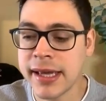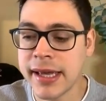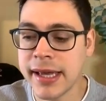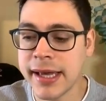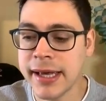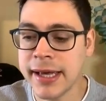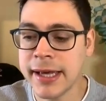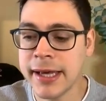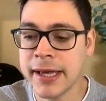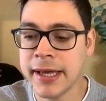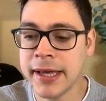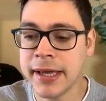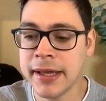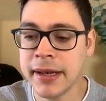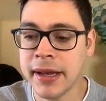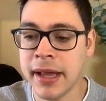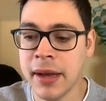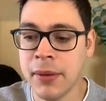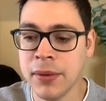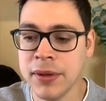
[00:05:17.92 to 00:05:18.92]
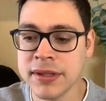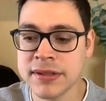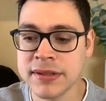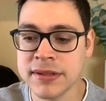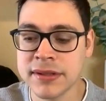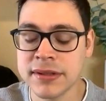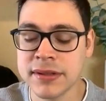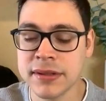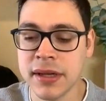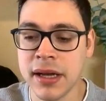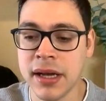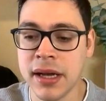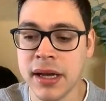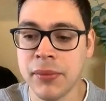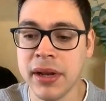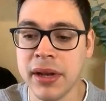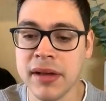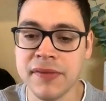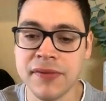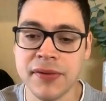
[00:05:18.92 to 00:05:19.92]
And I was uh,
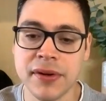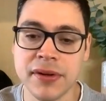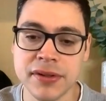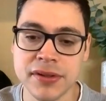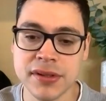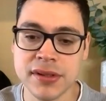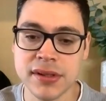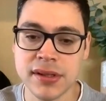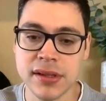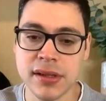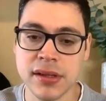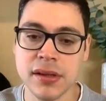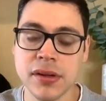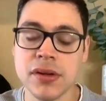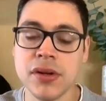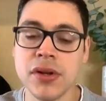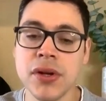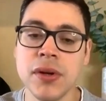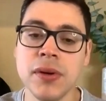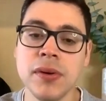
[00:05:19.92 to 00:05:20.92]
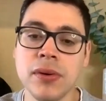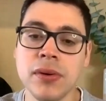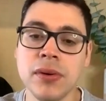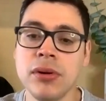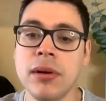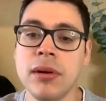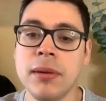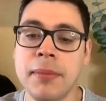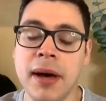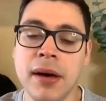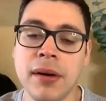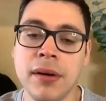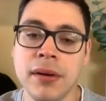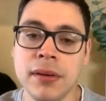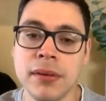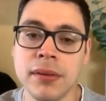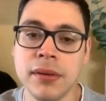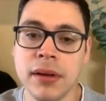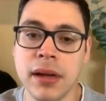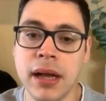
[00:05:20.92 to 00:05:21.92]
when I first knew
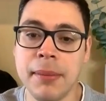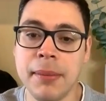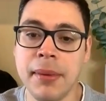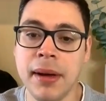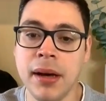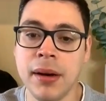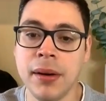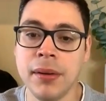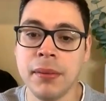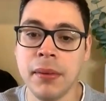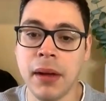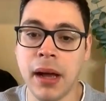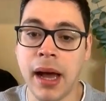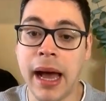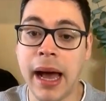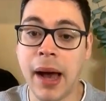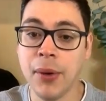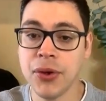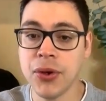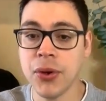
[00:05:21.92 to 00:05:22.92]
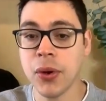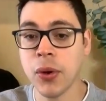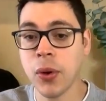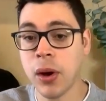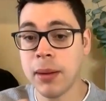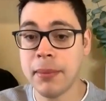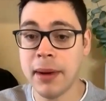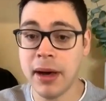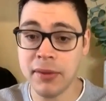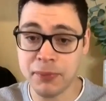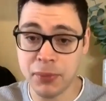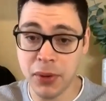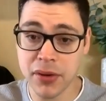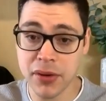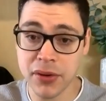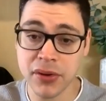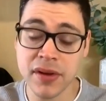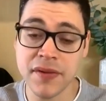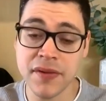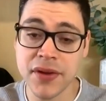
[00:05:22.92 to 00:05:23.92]
about about how you go about
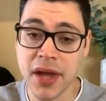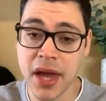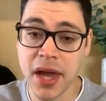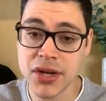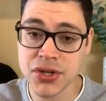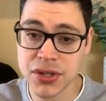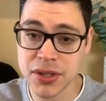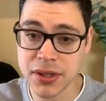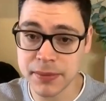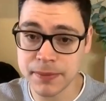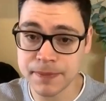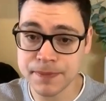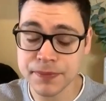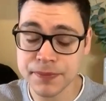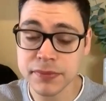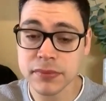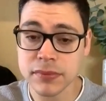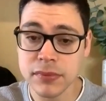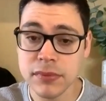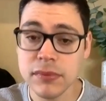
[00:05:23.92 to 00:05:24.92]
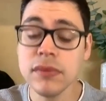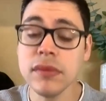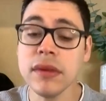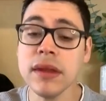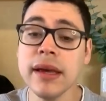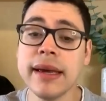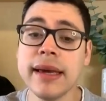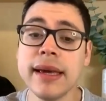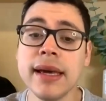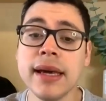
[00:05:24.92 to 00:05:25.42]
product deviation mm-hmm.